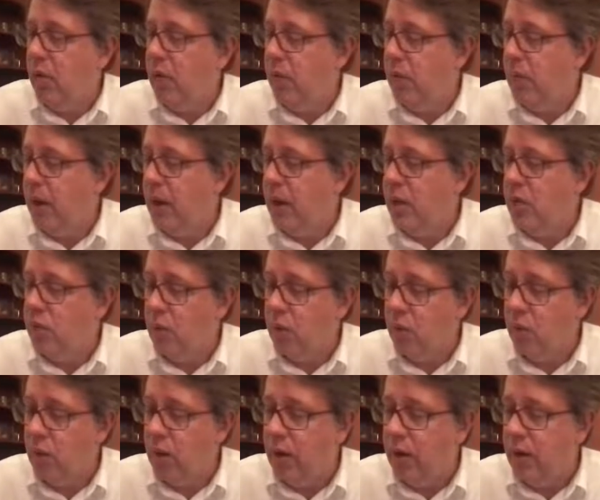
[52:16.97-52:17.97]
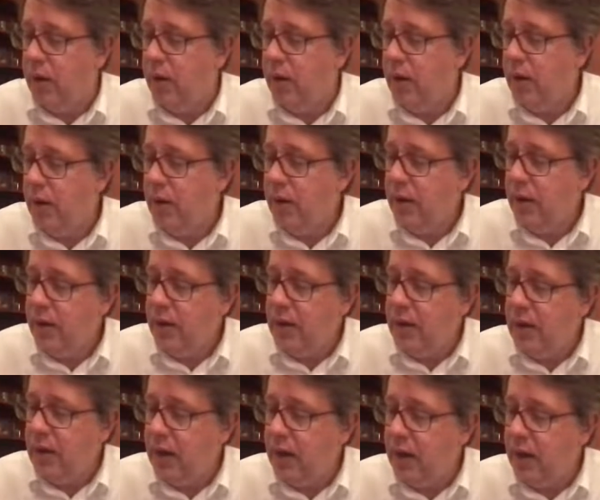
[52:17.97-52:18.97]
minus 1, 1,
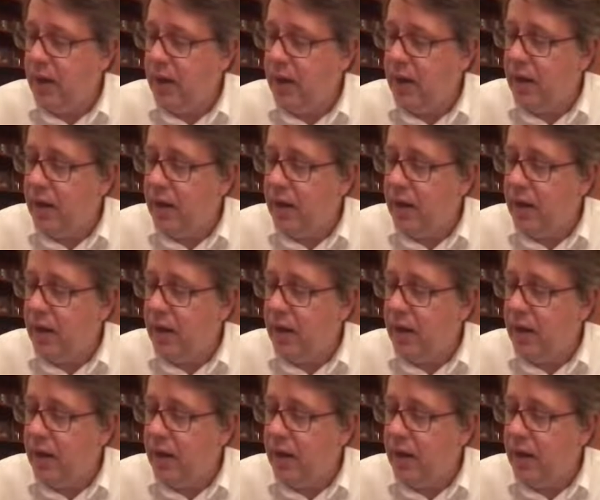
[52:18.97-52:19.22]
the